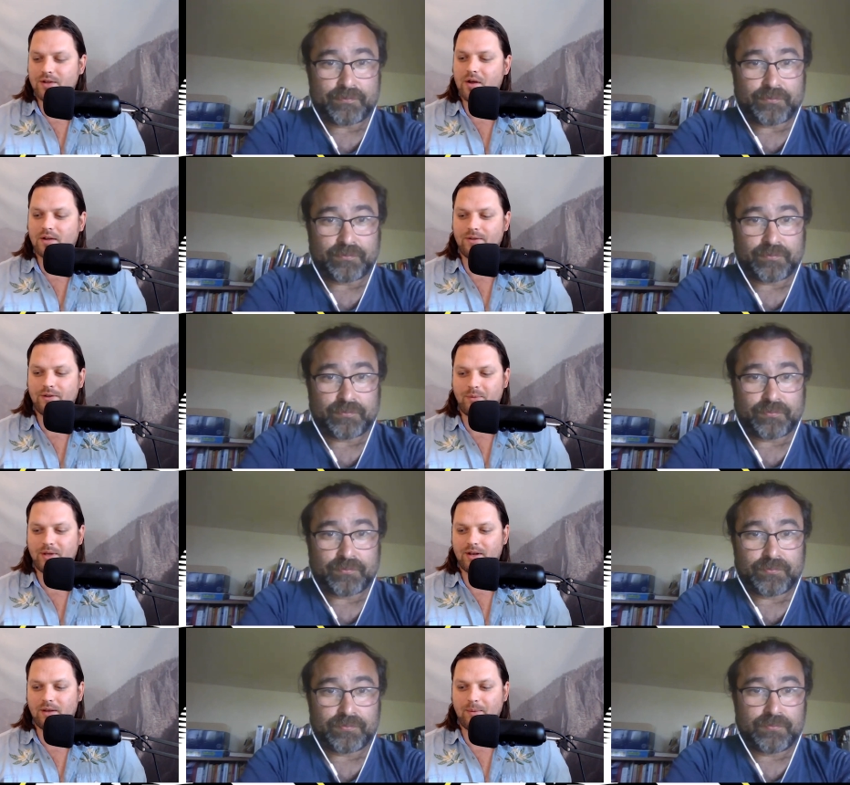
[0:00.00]
Speaker 1: to talk a little
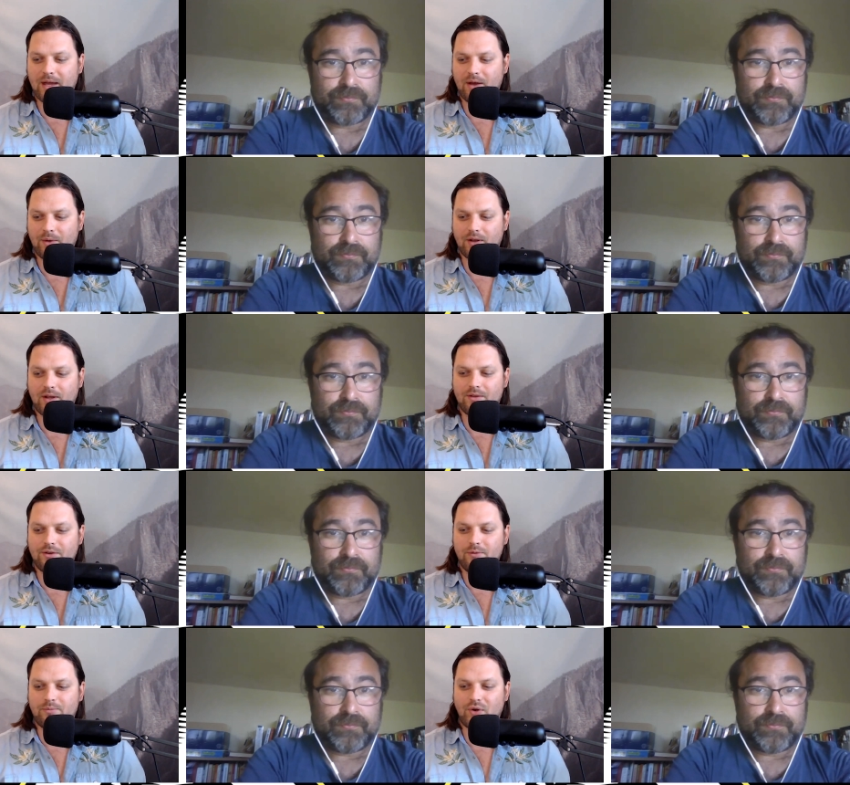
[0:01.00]
bit about uh,
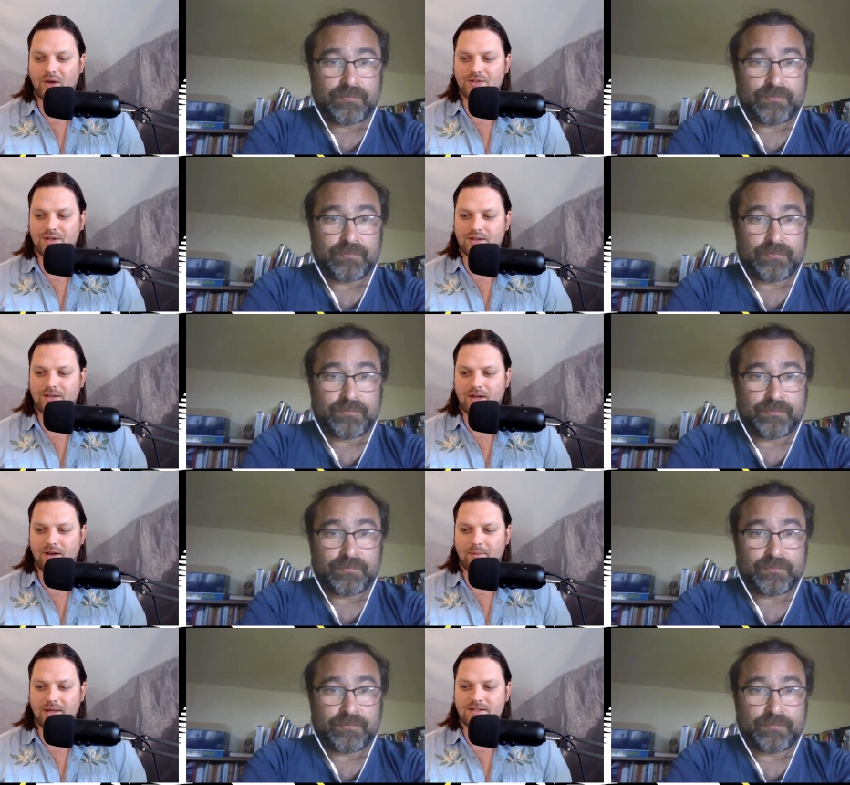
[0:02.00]
the new project
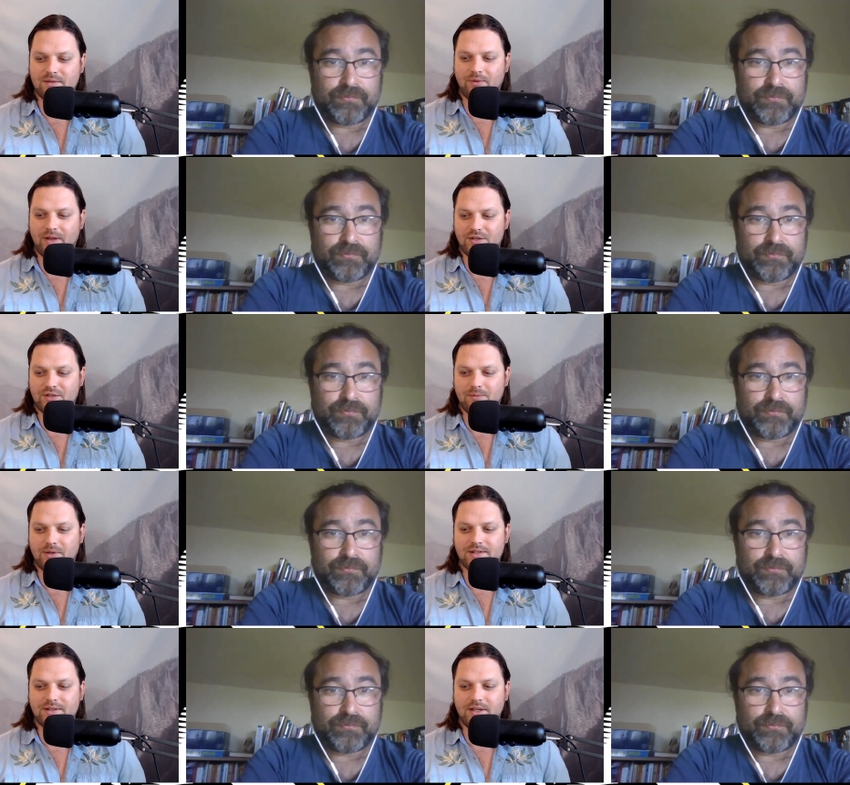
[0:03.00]
um, at
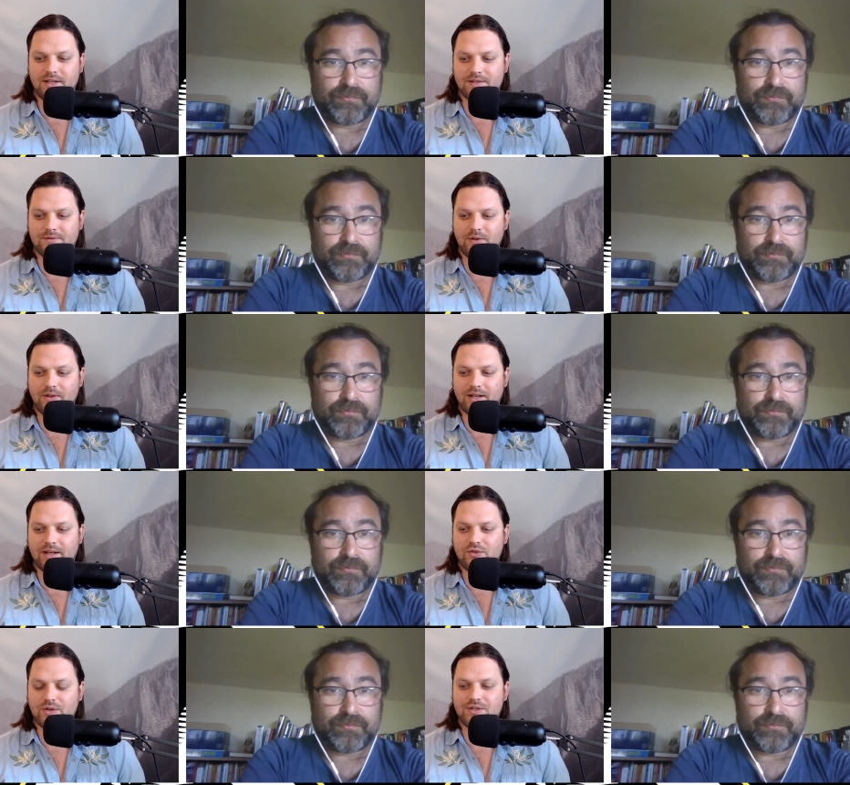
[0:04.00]
Sublation because I think it's filling
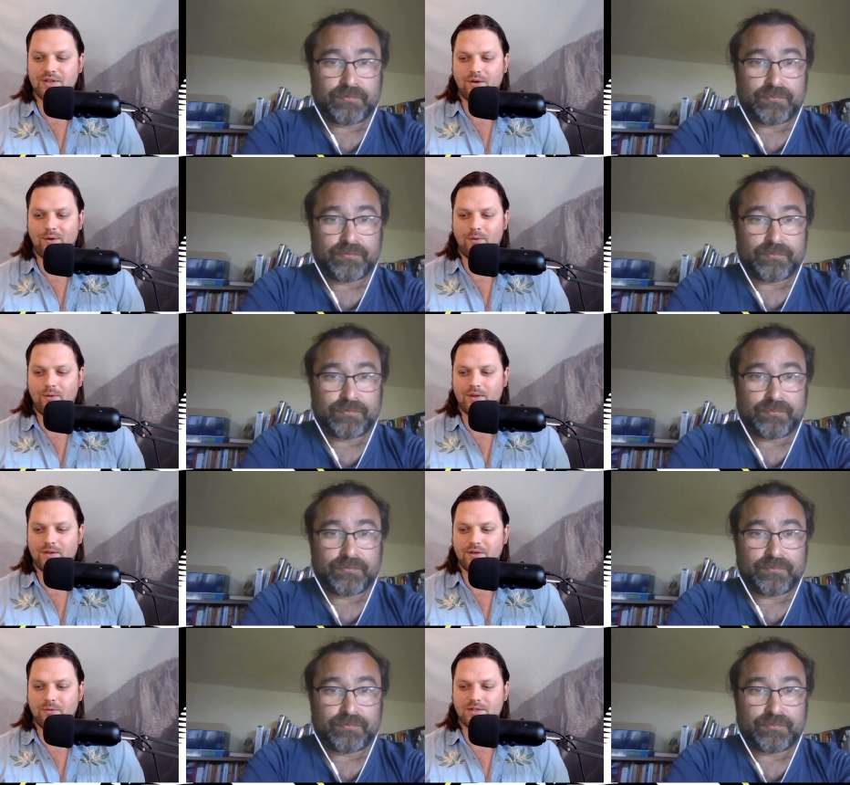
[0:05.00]
an interesting hole
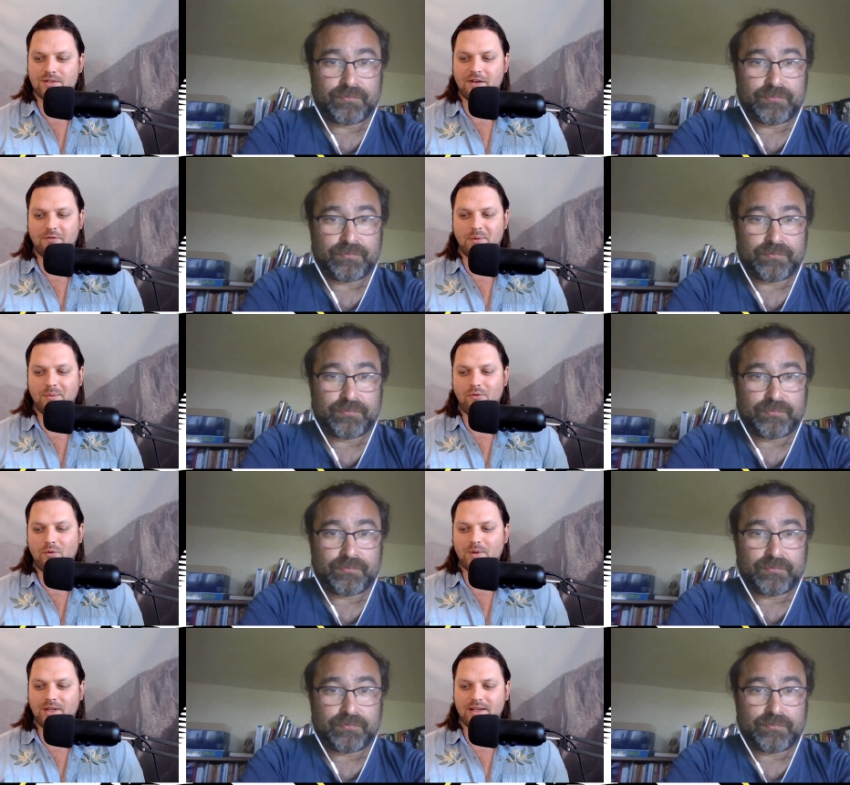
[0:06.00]
in the U.S. left. But
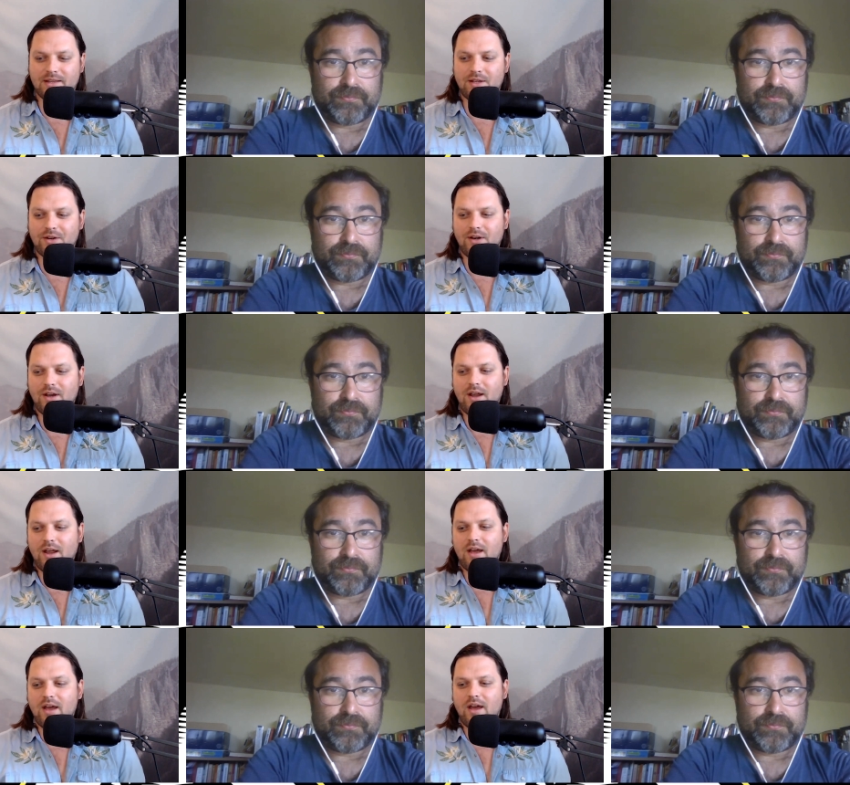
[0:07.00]
before we get there,
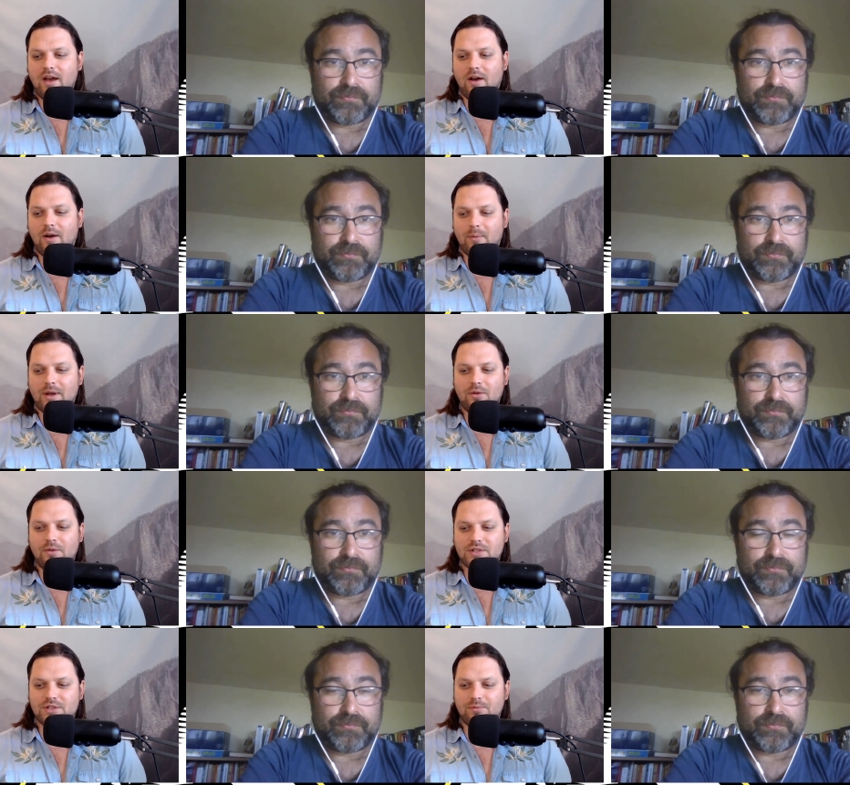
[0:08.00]
um, I
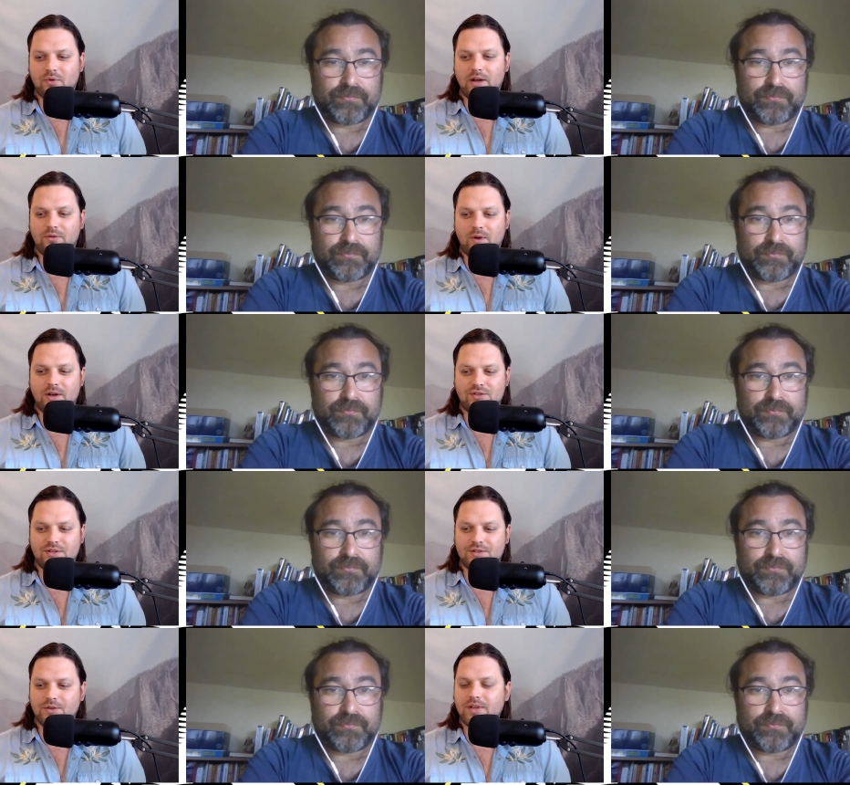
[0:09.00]
know this is a broad
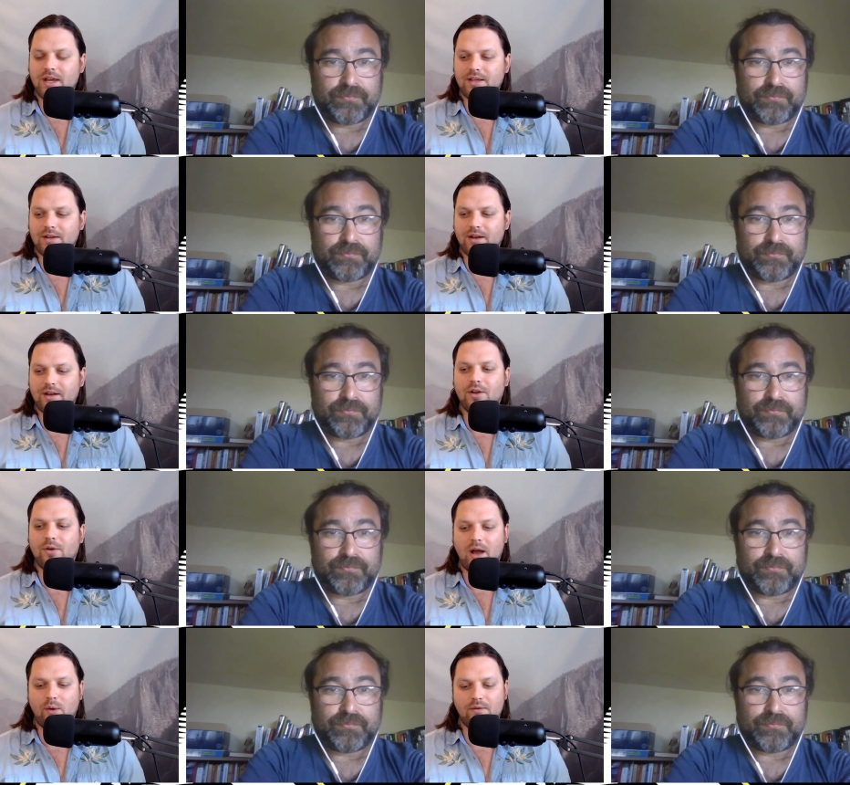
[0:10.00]
question, so take it, you
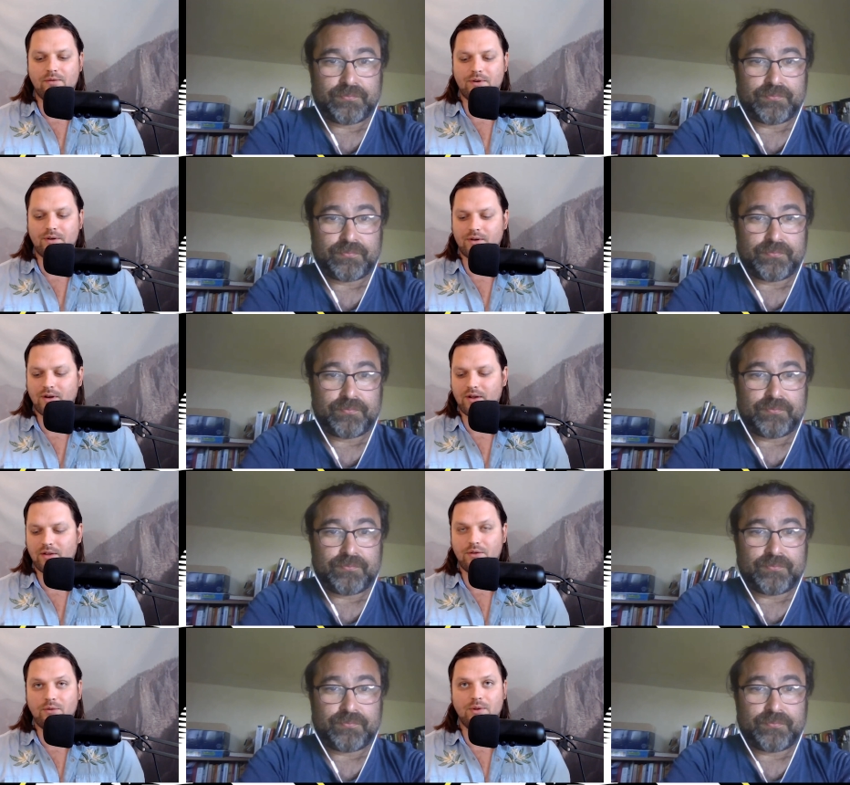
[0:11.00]
know, however
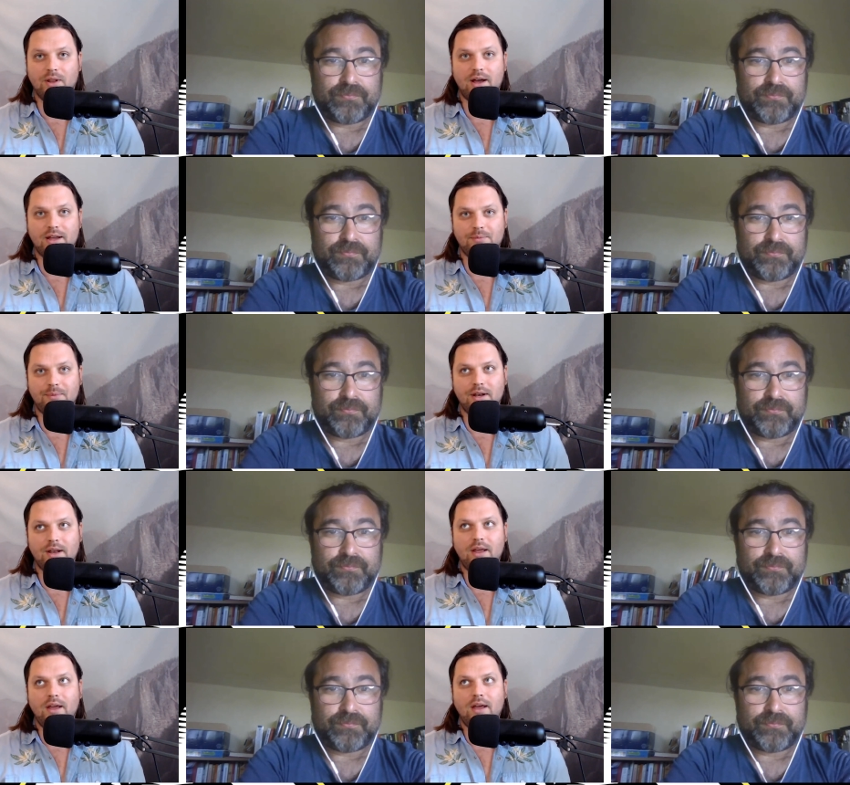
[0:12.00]
uh, you'd like. But